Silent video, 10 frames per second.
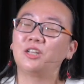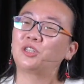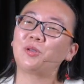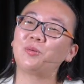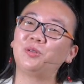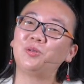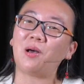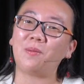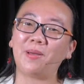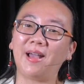So we will do
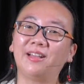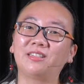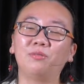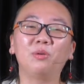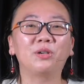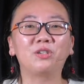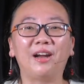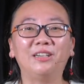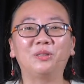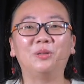our best and we will
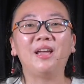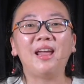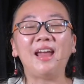try to